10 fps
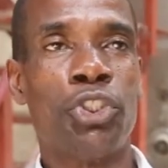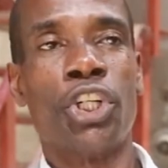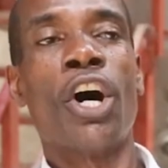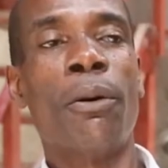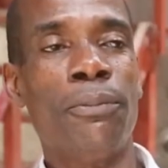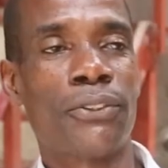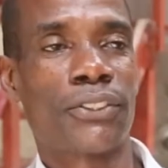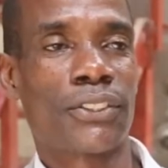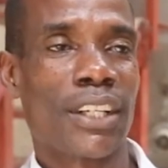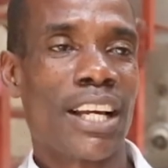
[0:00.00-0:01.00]

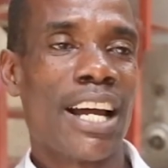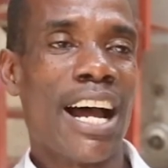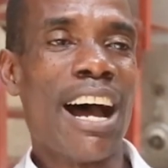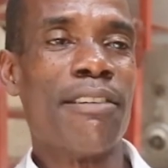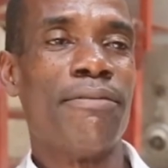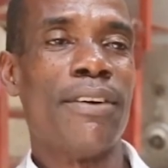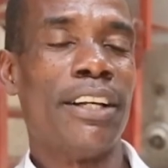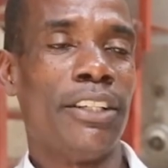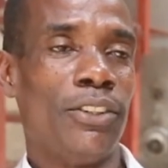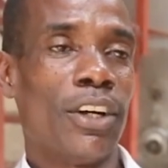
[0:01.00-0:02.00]
jobs
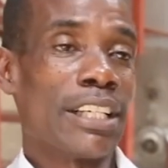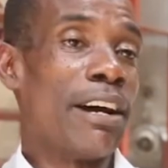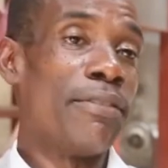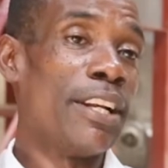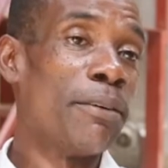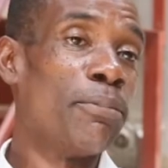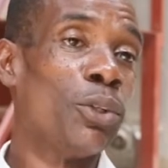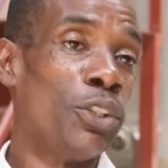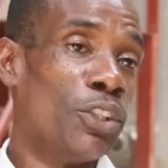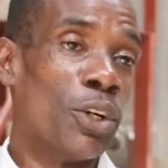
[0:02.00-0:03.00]
not
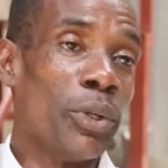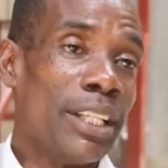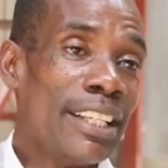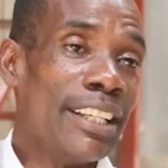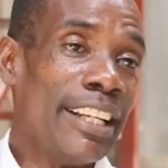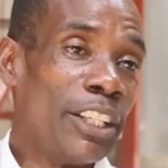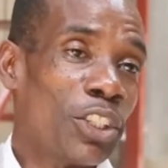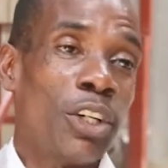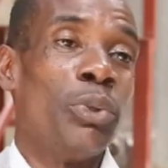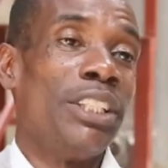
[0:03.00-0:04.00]
available, you know, within the
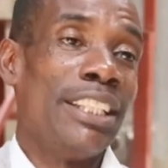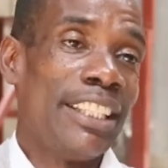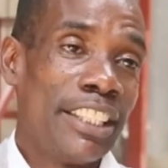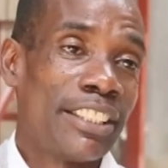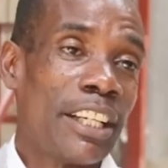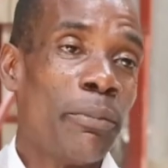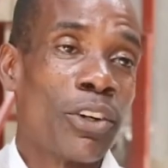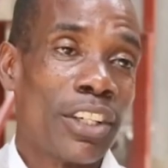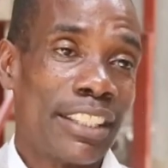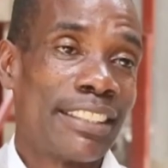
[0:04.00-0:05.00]
nation, within each state,
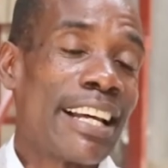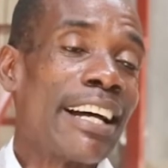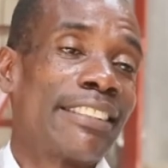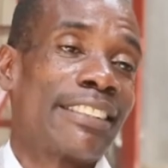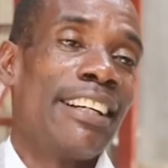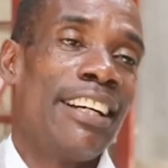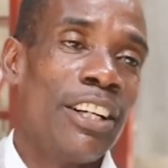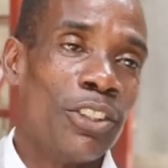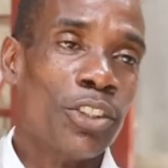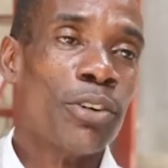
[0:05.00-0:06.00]
because it starts,
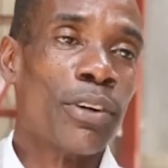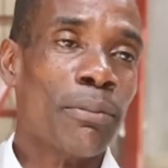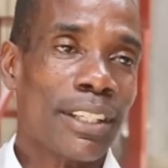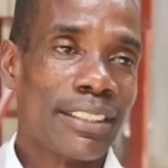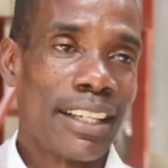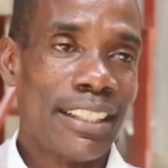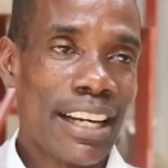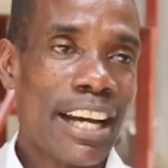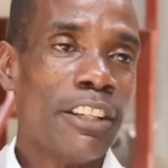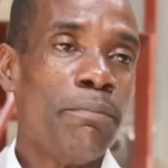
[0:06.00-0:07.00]
you know, from the
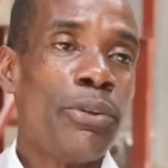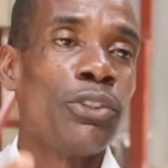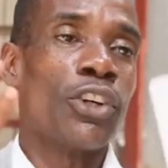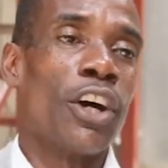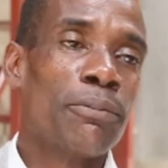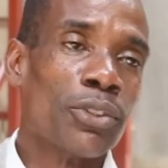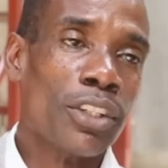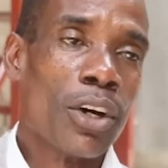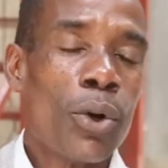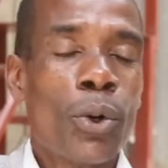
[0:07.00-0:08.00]
state and it builds up to
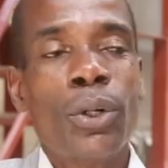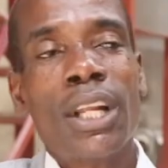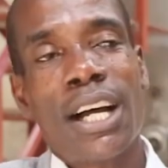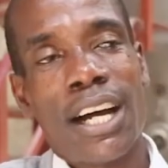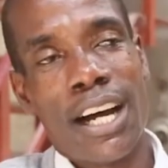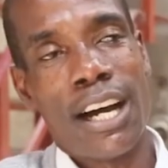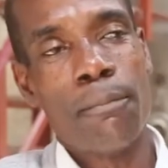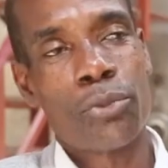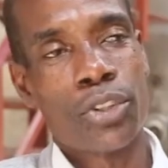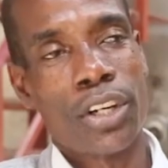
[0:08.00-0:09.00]
the
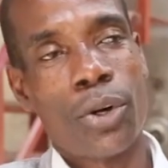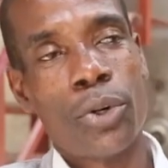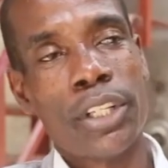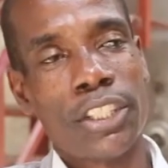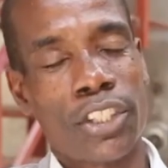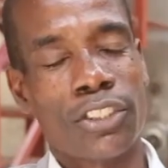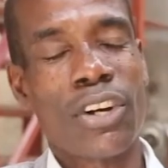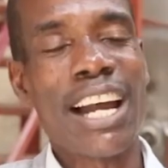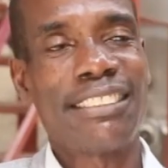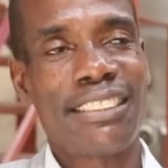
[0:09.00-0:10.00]
whole nation.
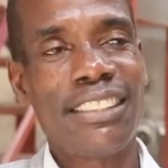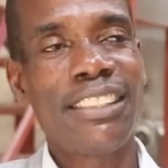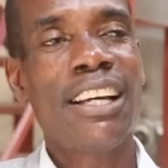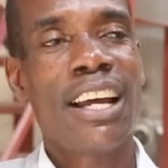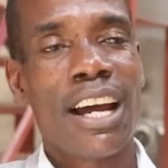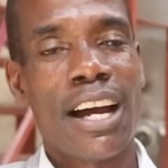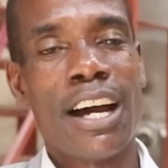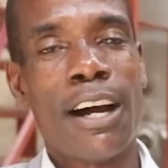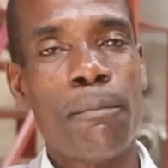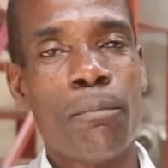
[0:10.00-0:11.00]
So I see
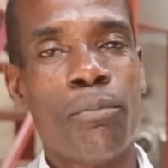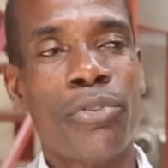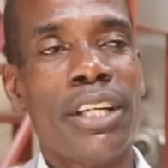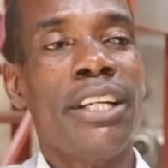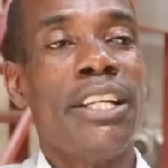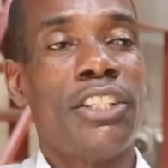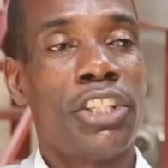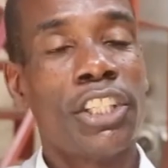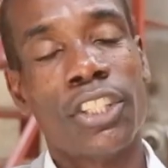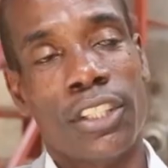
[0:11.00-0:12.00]
the
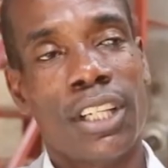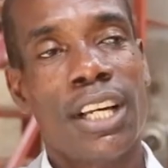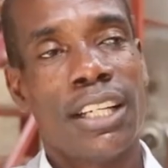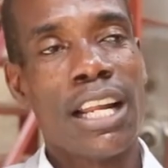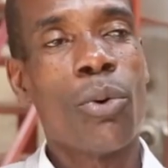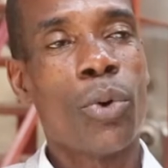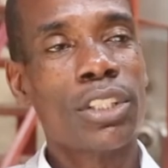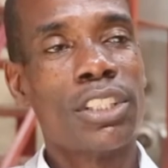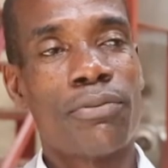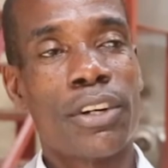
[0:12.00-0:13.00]
initiation that
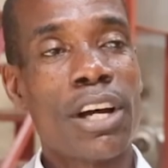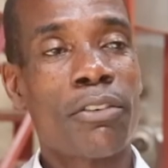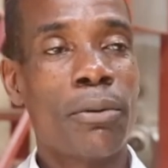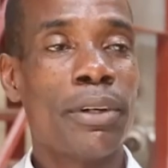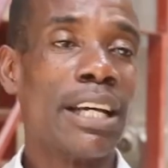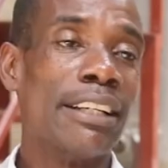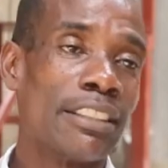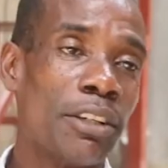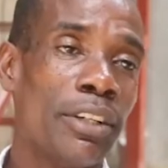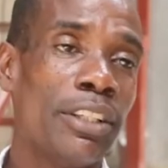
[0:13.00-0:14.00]
what the federal government
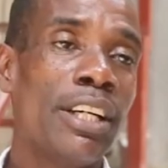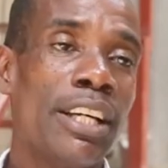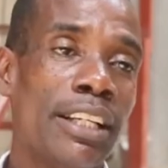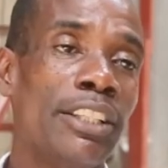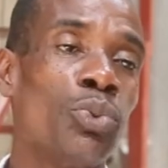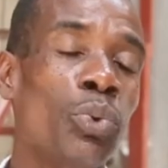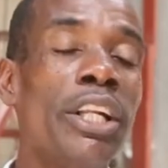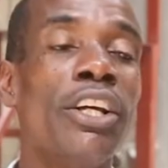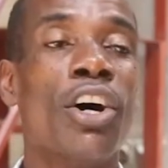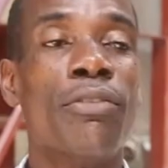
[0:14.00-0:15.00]
has given is
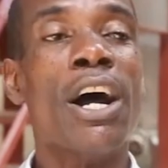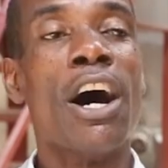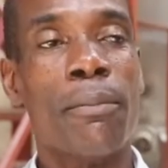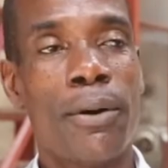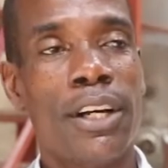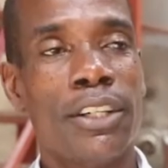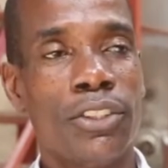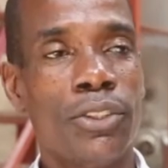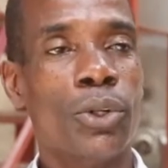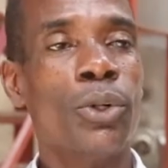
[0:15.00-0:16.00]
really of help,
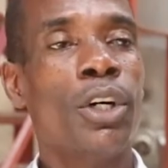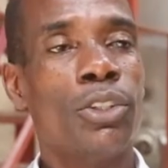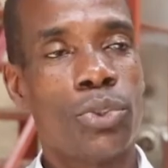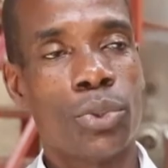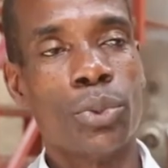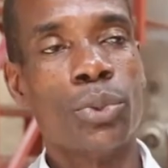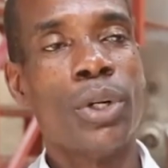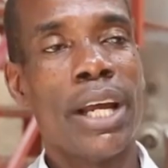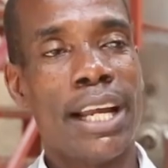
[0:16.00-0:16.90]
you know, to